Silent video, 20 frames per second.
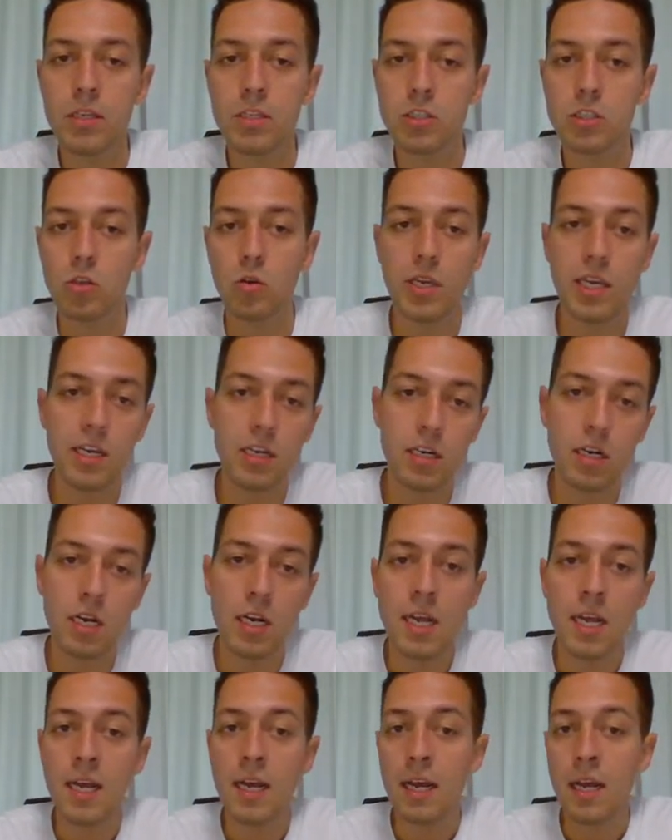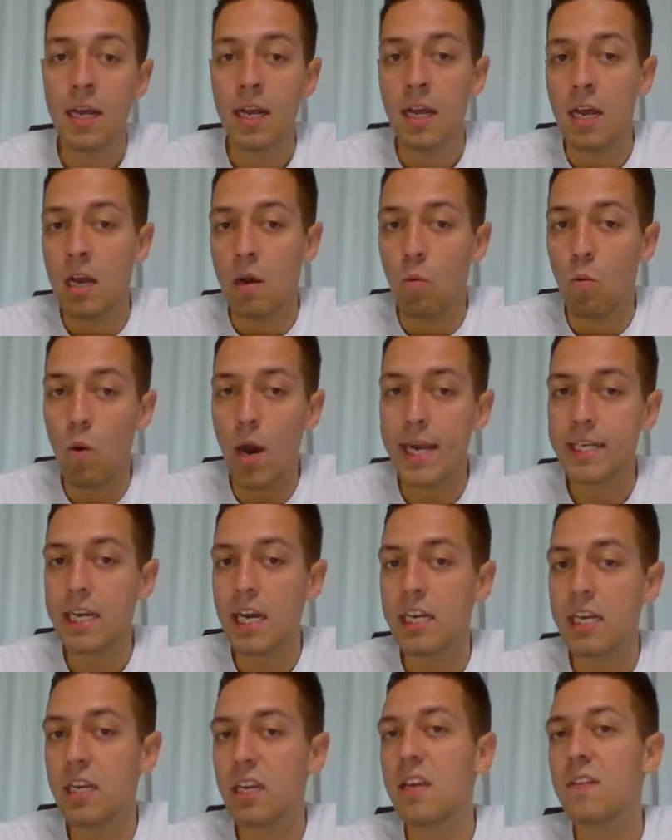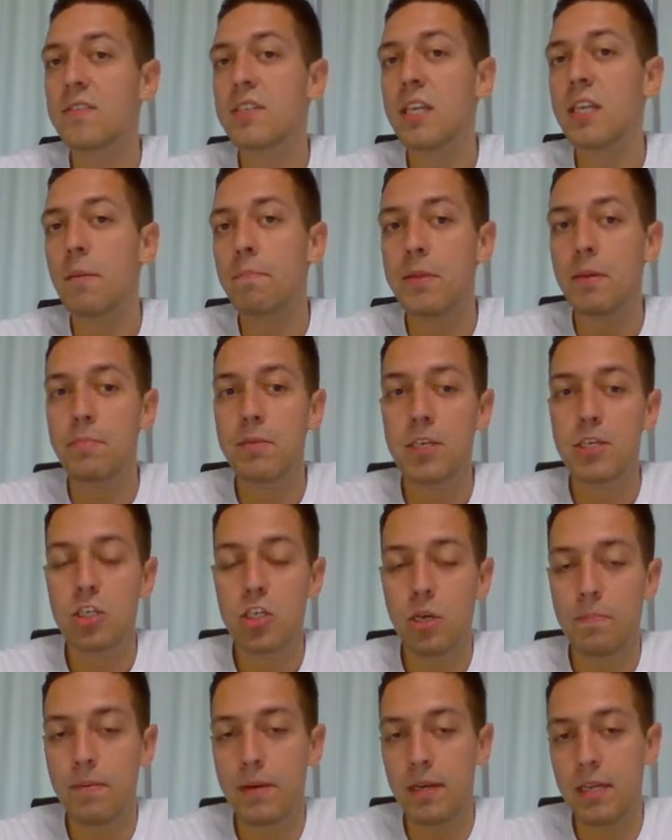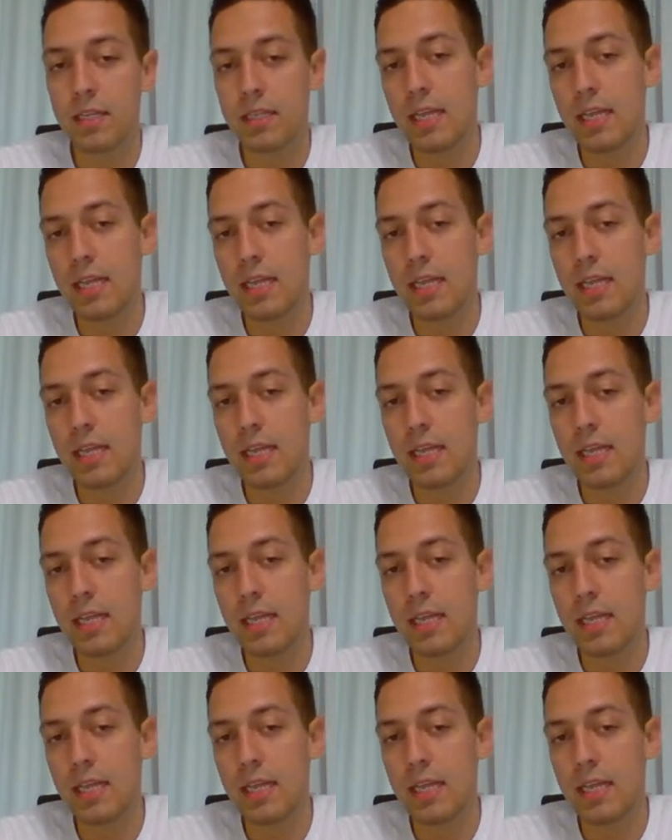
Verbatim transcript: So here, white kind of gives up the bishop uh,